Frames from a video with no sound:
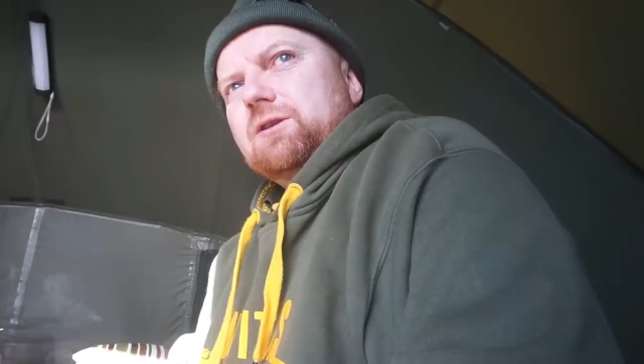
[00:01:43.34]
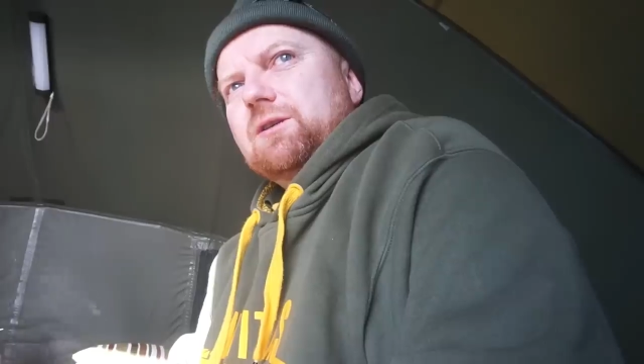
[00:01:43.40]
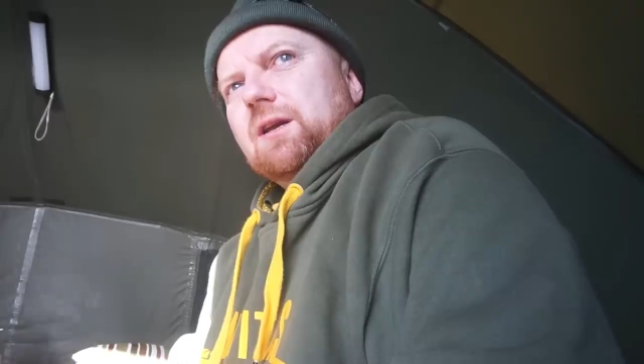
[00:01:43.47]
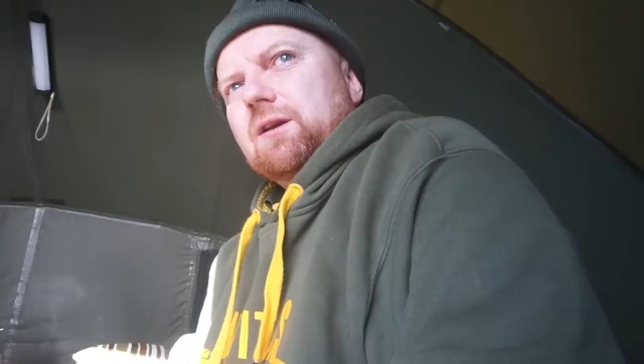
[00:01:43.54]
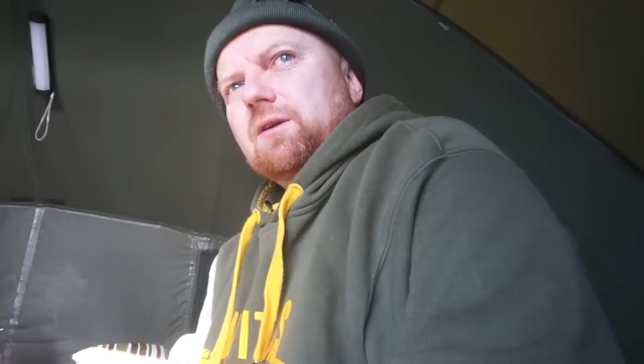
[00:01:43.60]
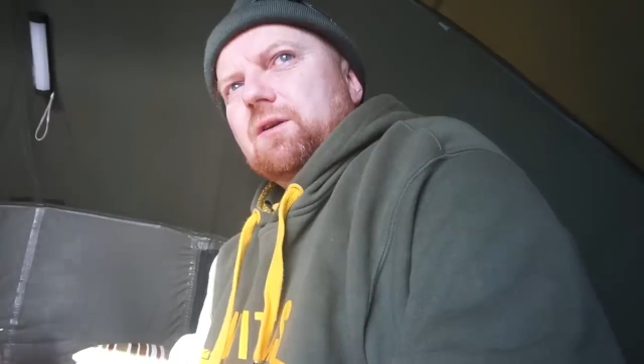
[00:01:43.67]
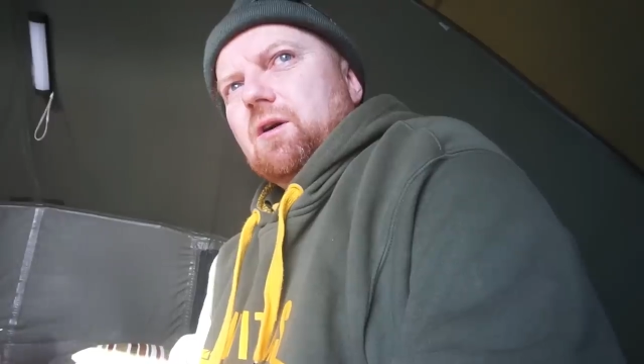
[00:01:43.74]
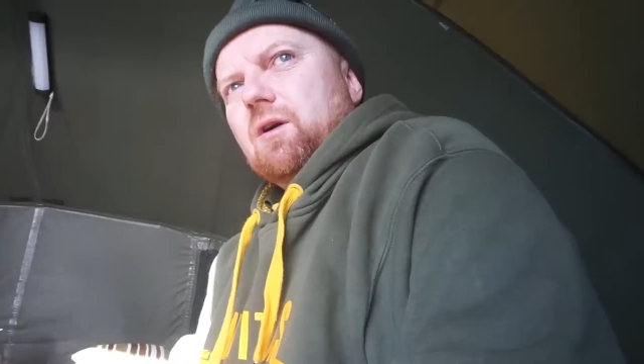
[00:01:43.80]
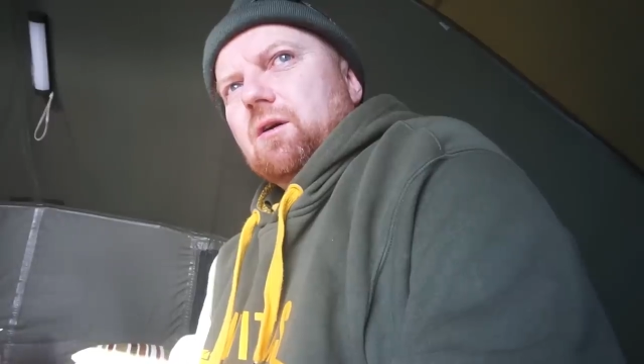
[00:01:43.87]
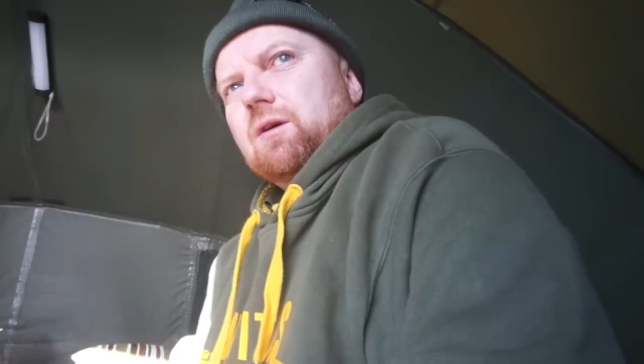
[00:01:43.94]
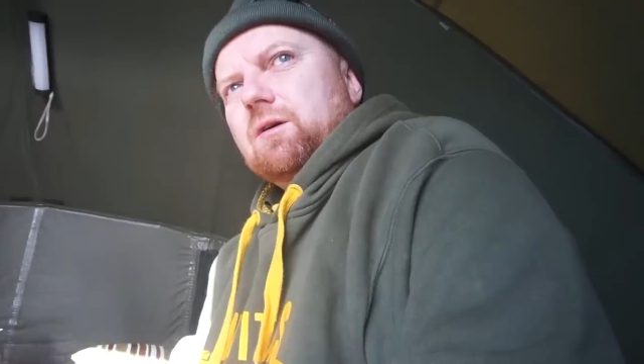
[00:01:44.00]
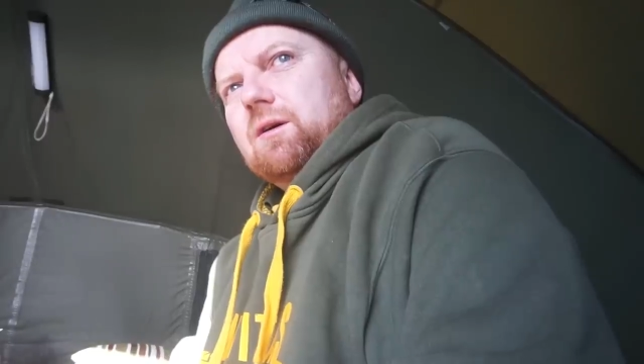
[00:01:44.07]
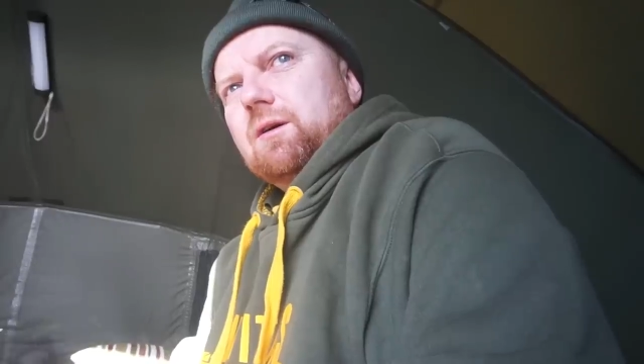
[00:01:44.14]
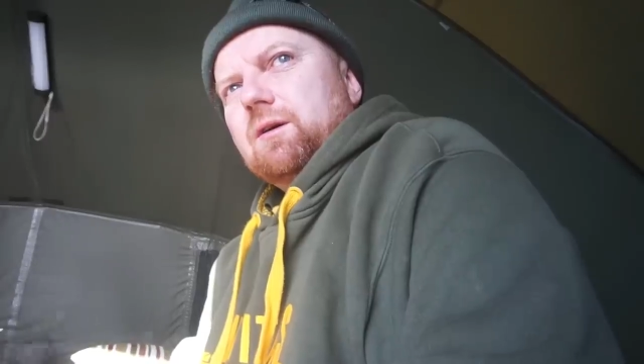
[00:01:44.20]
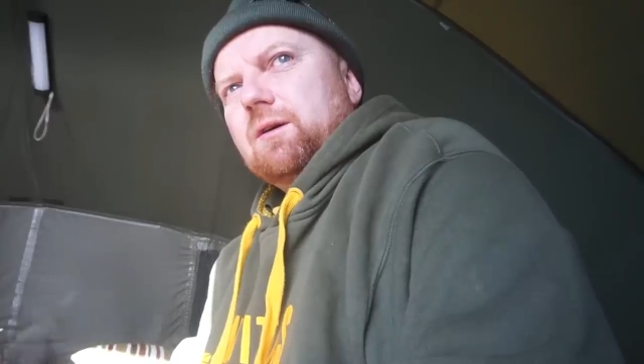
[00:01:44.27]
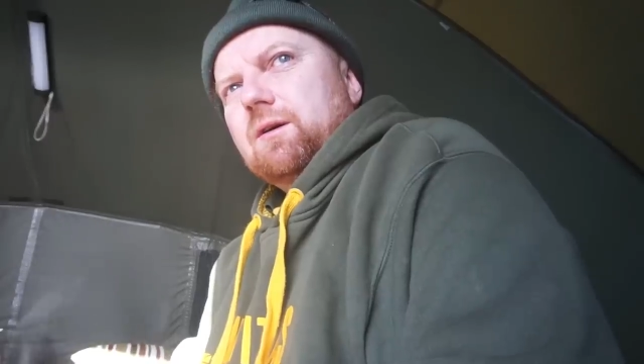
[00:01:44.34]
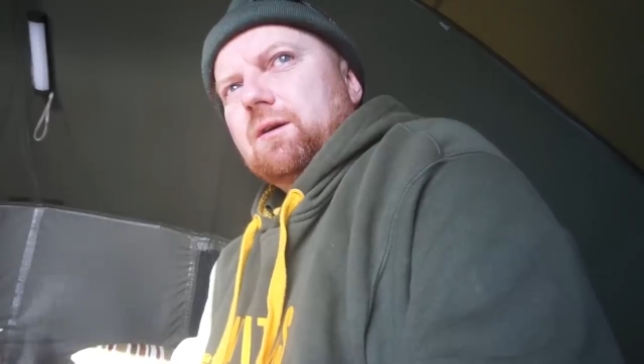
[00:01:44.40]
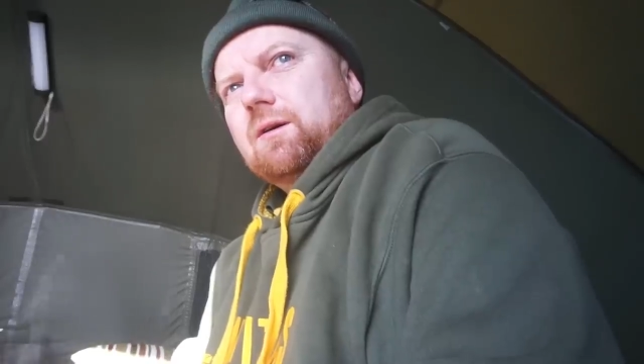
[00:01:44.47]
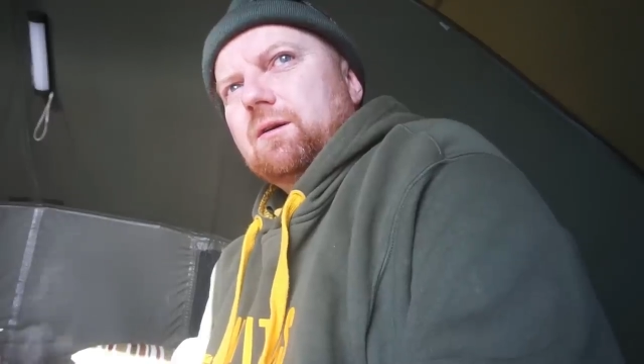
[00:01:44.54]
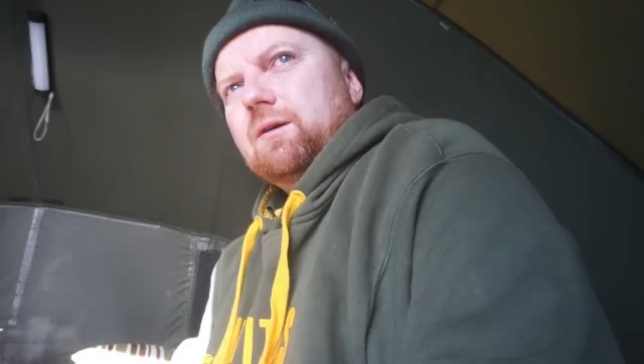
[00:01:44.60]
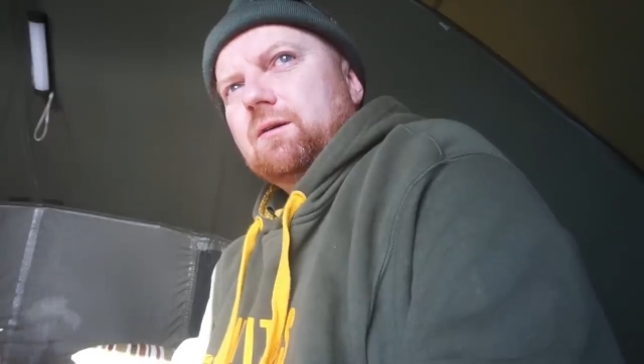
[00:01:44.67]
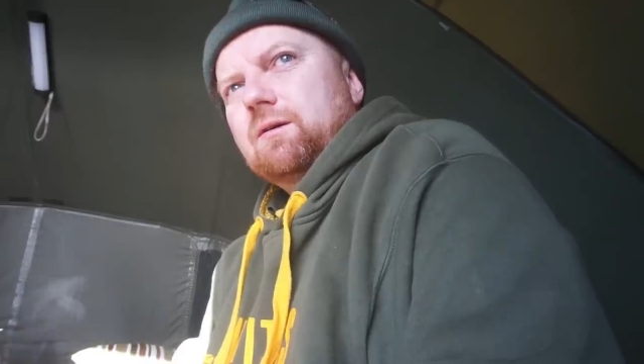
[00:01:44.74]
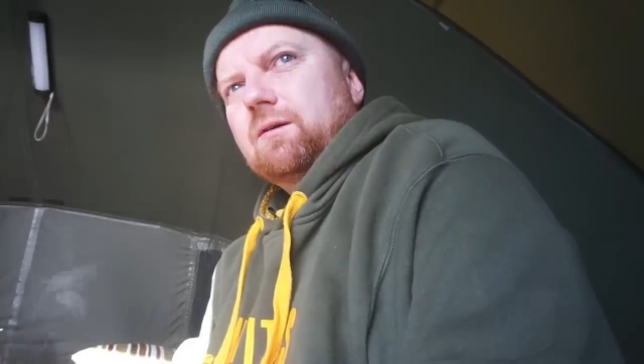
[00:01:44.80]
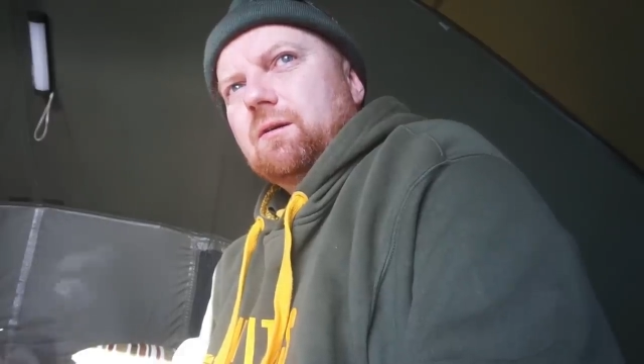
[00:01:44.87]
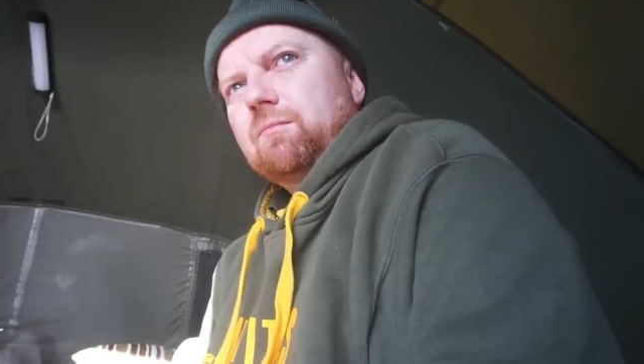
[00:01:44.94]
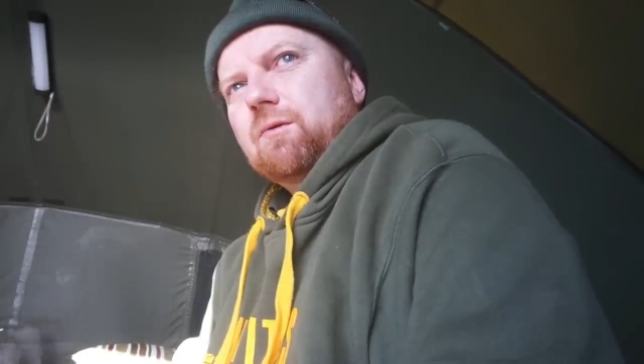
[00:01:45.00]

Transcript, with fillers: just had a knock on